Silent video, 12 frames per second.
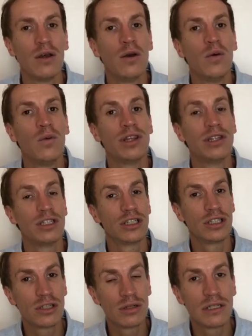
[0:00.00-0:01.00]
with the
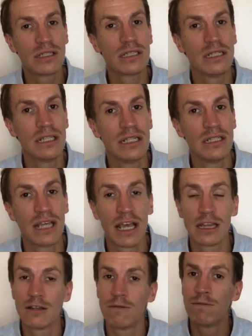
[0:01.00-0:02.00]
students' needs at
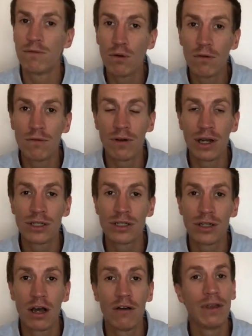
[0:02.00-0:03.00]
the forefront
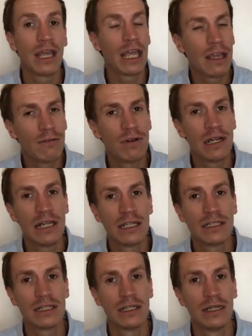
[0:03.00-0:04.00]
of every
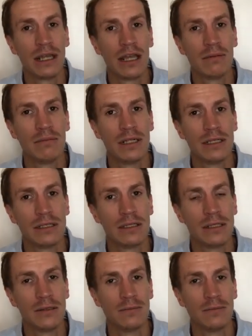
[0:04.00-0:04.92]
lesson administered.